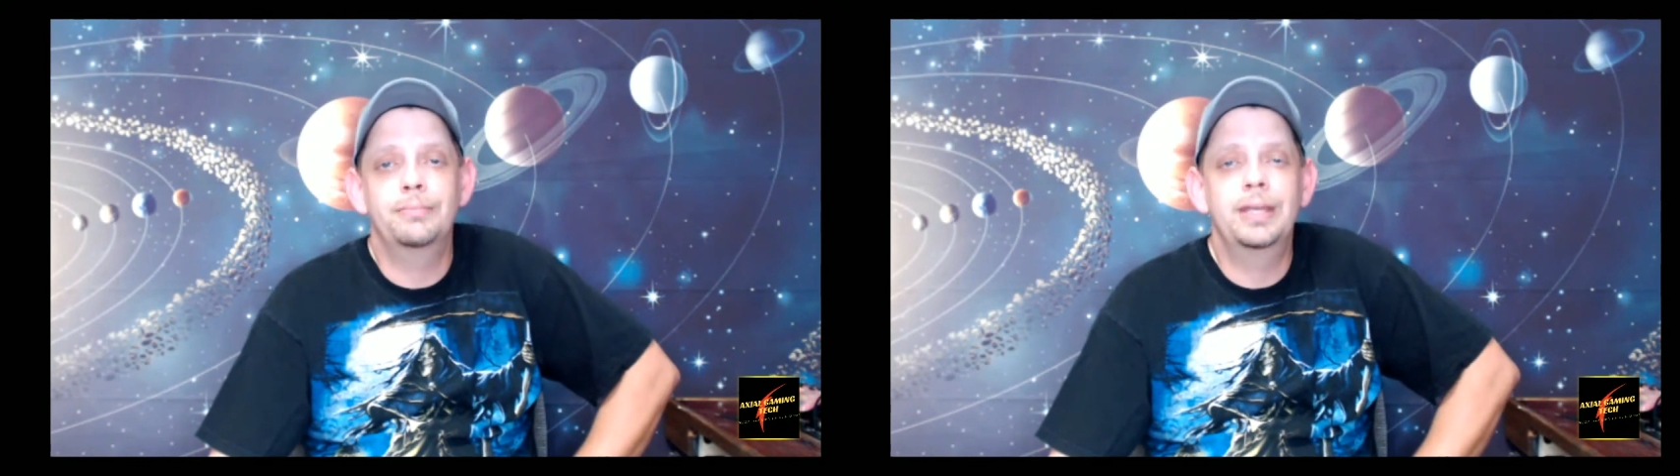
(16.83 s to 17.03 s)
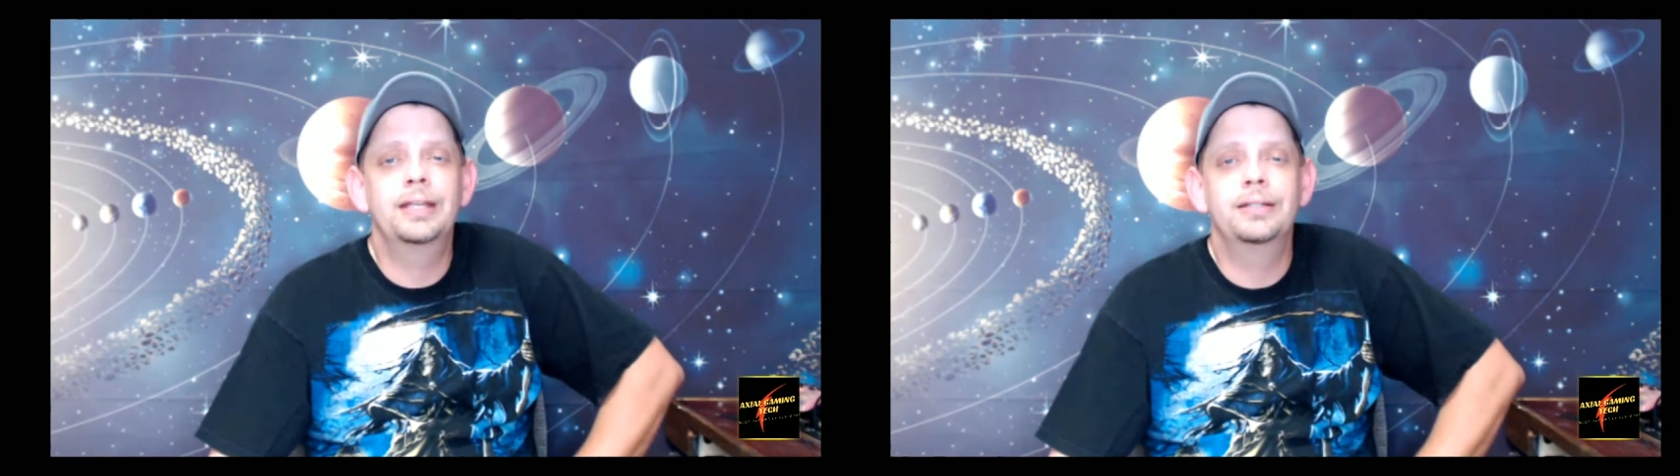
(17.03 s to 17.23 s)

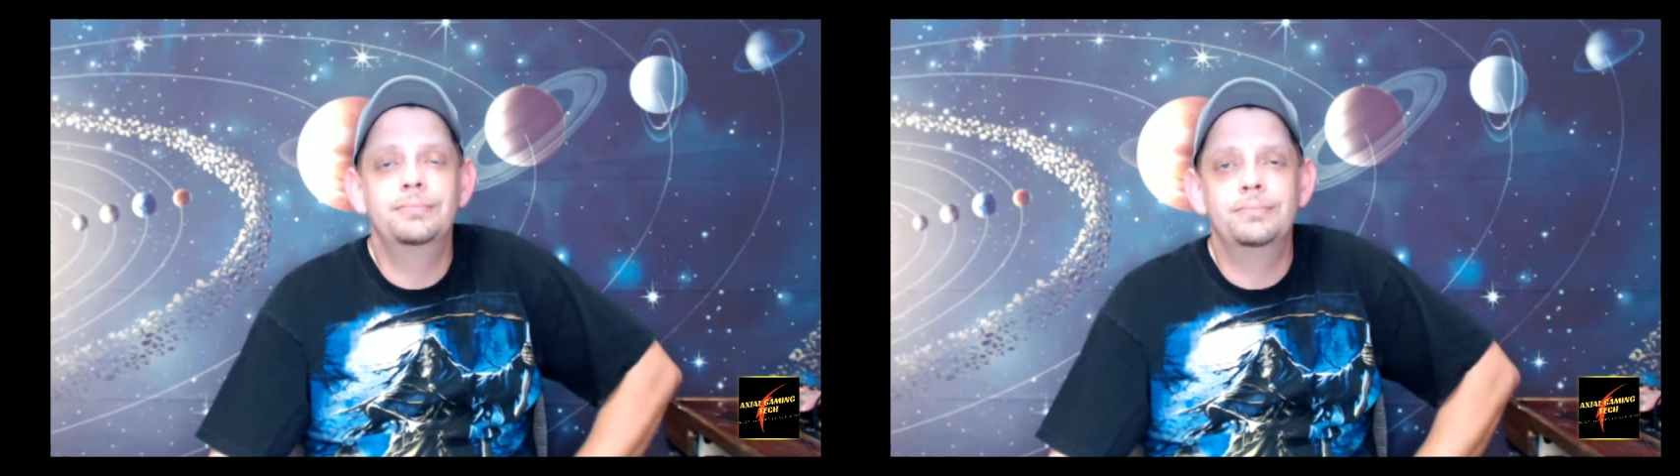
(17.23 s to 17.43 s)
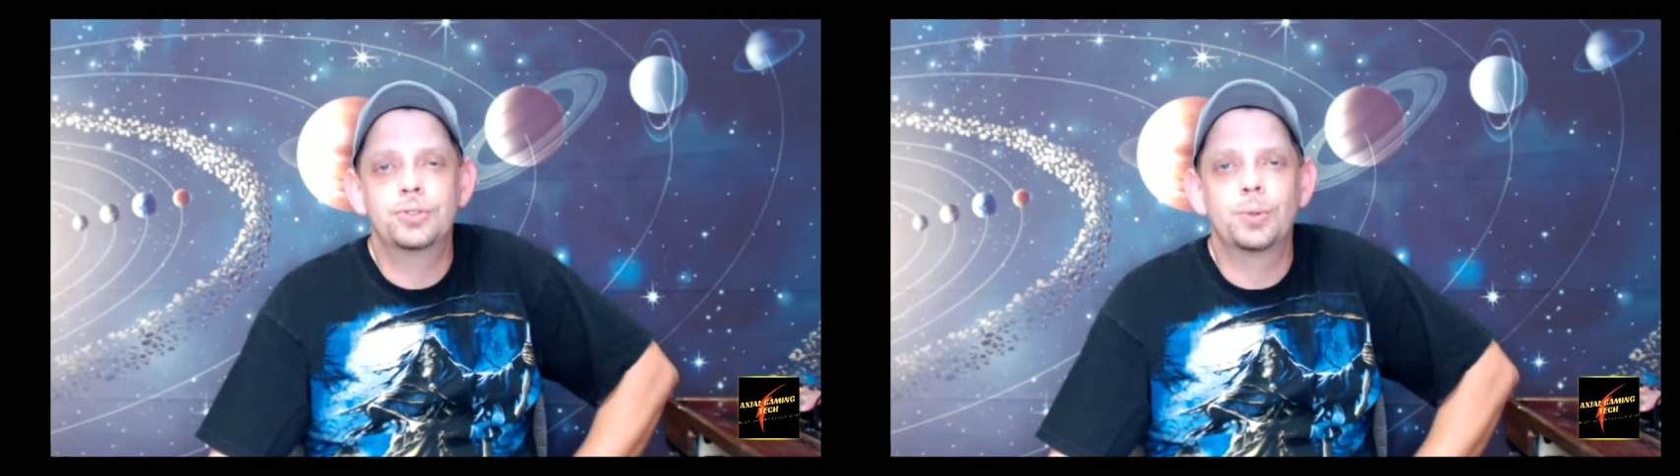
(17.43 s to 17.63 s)

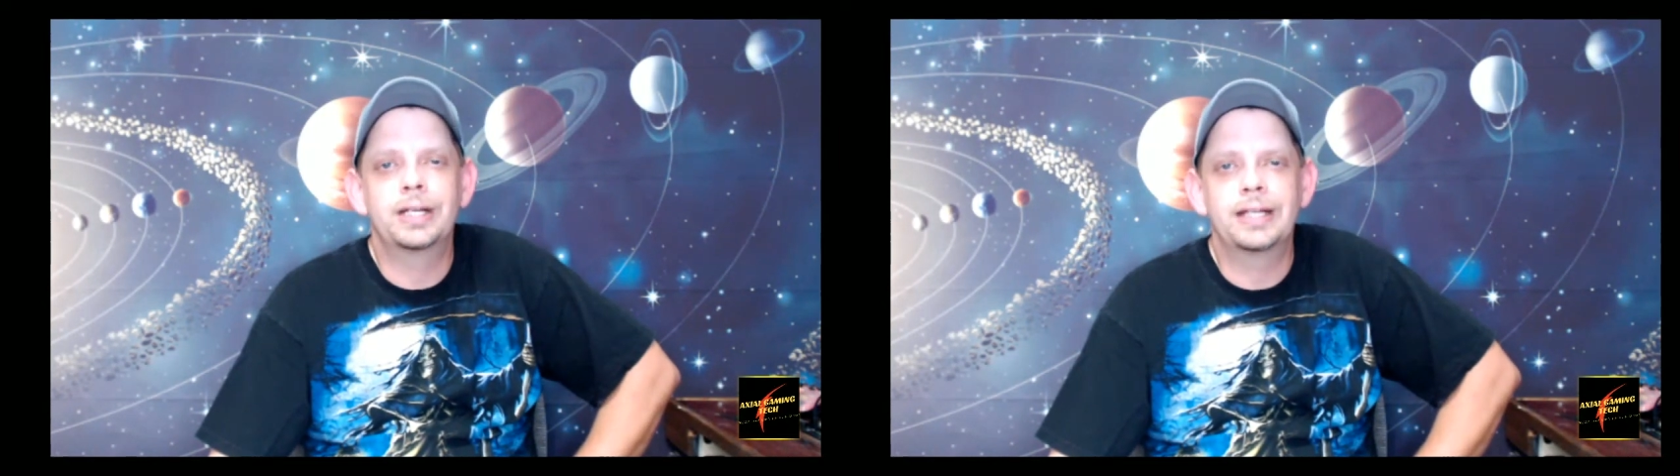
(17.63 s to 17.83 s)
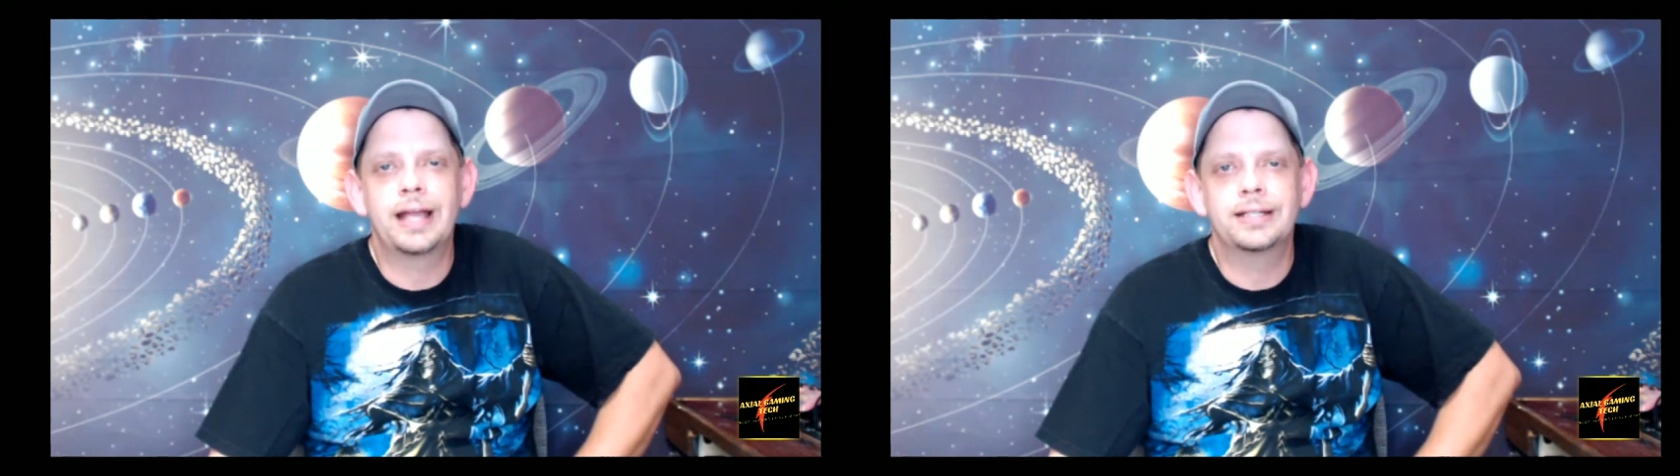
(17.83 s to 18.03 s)

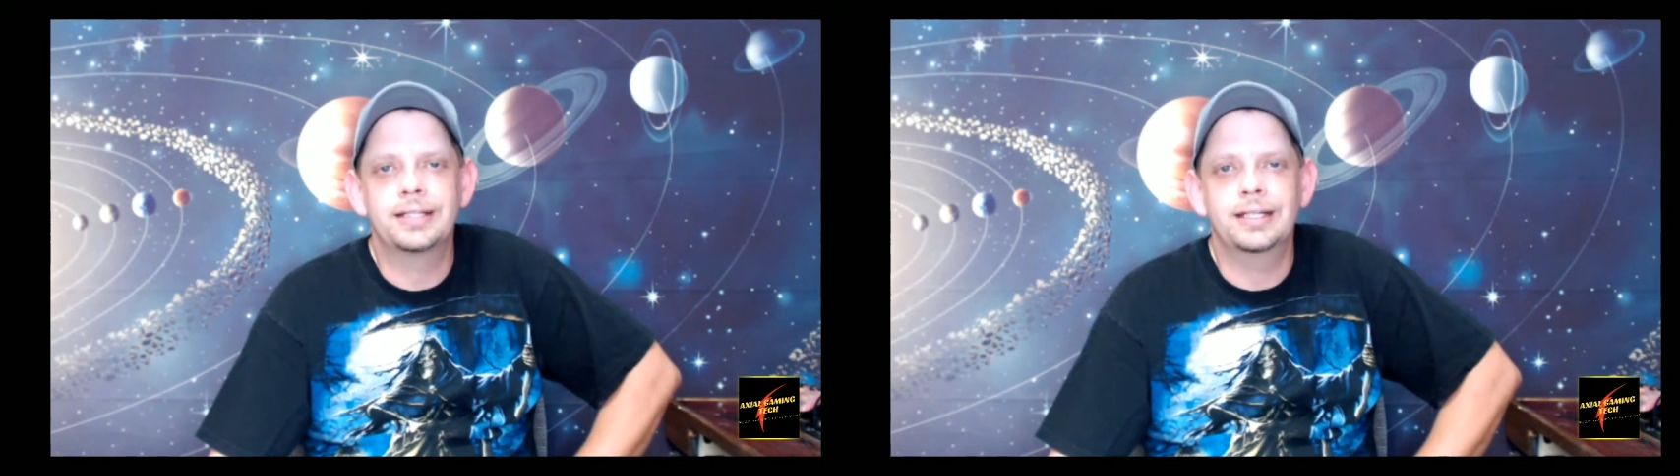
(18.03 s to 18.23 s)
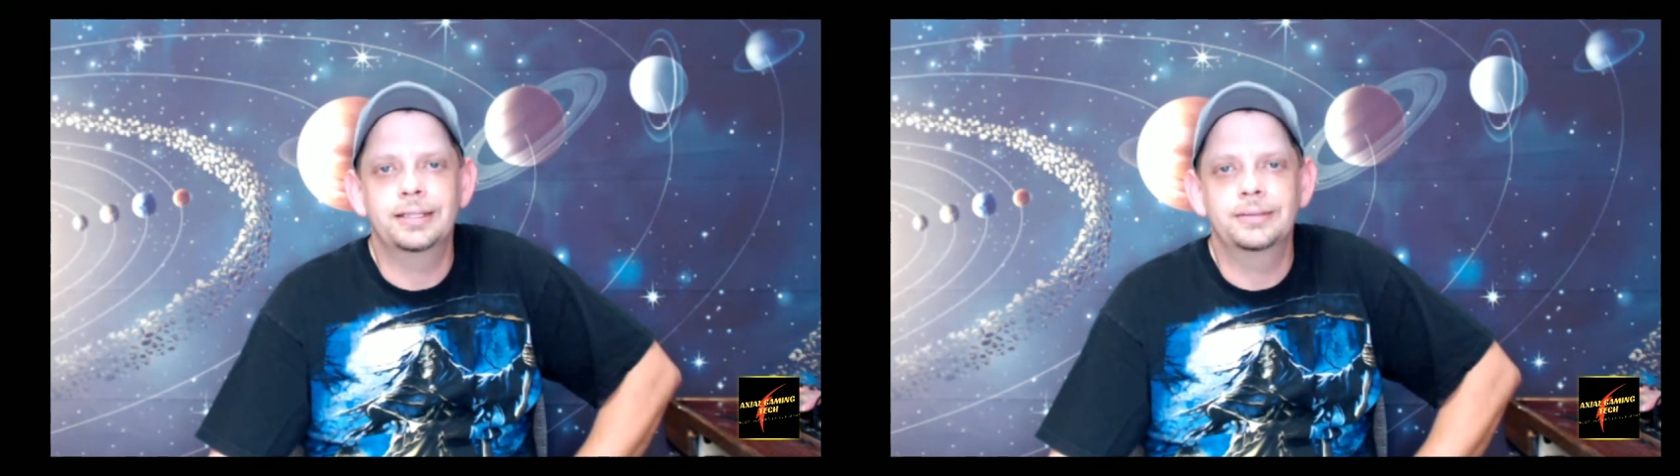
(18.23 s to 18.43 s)

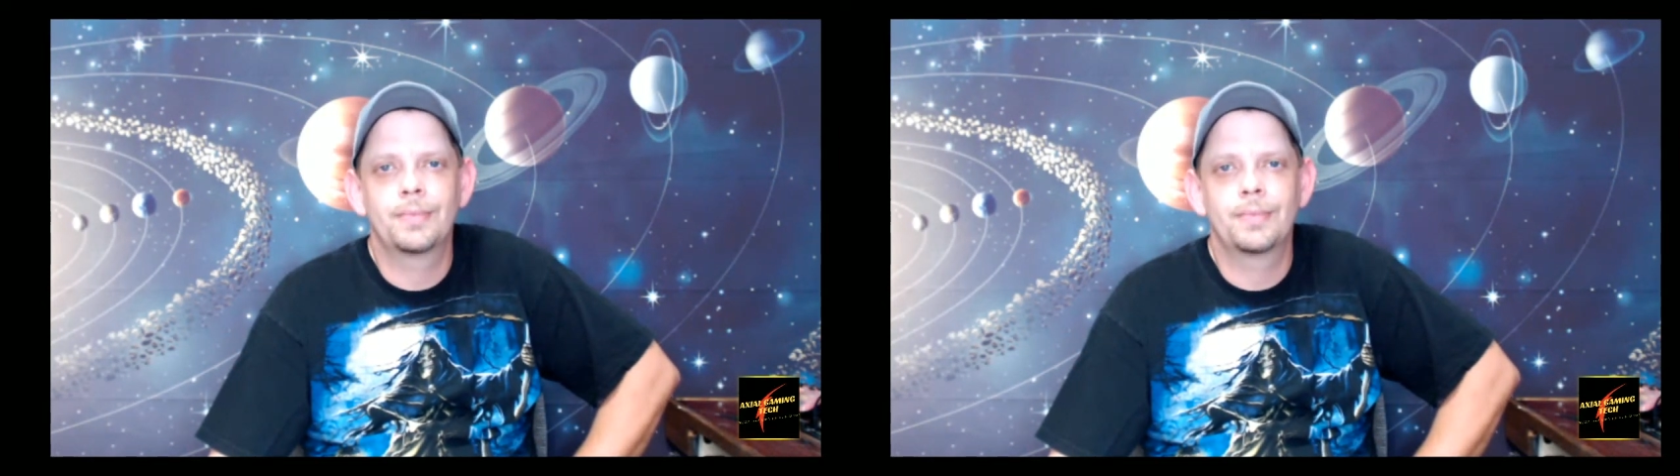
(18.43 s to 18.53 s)
mid-2019.